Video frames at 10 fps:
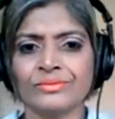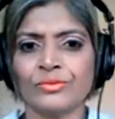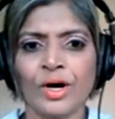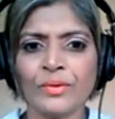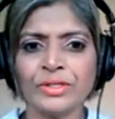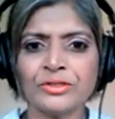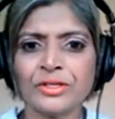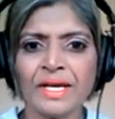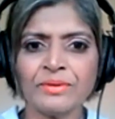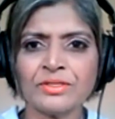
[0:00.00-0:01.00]
why would it
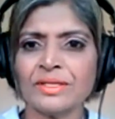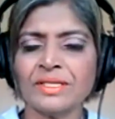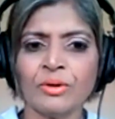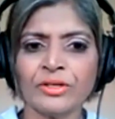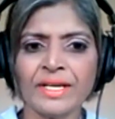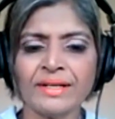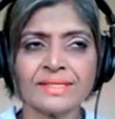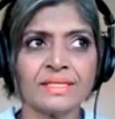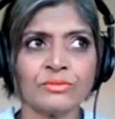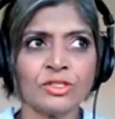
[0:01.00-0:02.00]
not happen to anybody
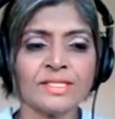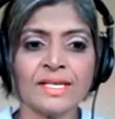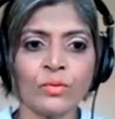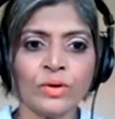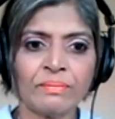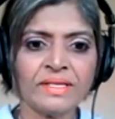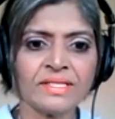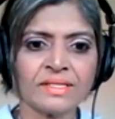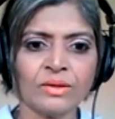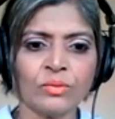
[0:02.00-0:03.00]
else? And I'm not saying we're
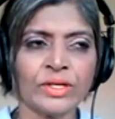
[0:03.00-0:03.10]
better.